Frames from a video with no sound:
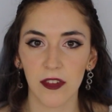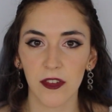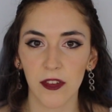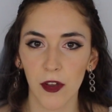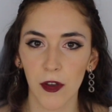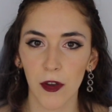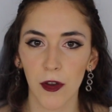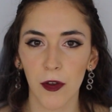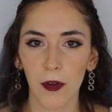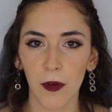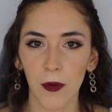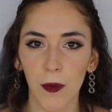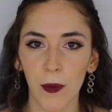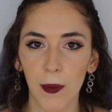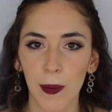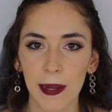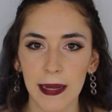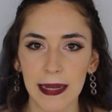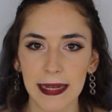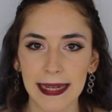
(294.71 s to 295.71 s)
So
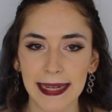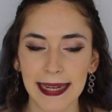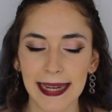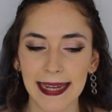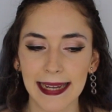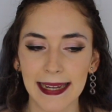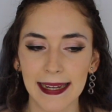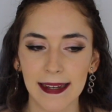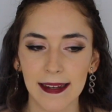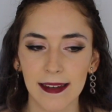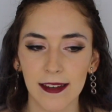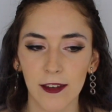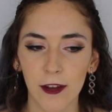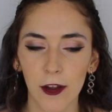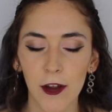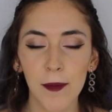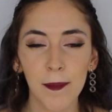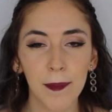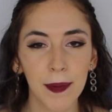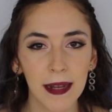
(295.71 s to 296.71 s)
yeah,
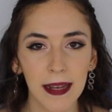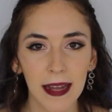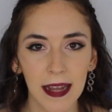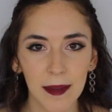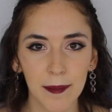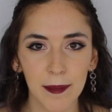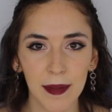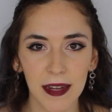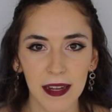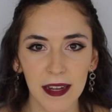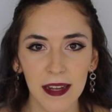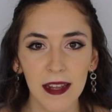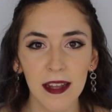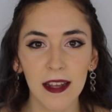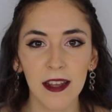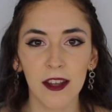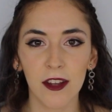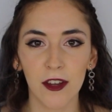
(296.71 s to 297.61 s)
don't be like me.